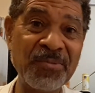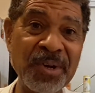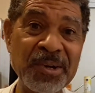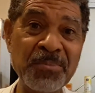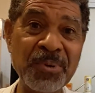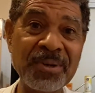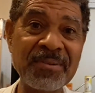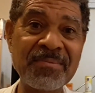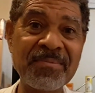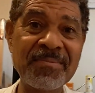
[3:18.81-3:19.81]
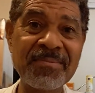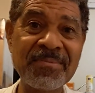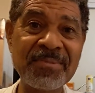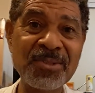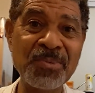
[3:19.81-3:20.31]
very important.
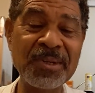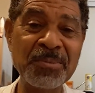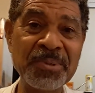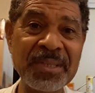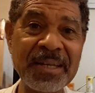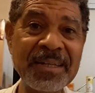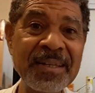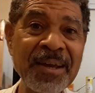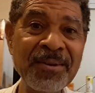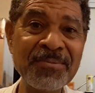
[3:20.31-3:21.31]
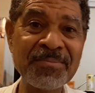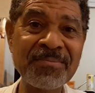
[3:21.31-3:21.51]
Just wanted to put that in there.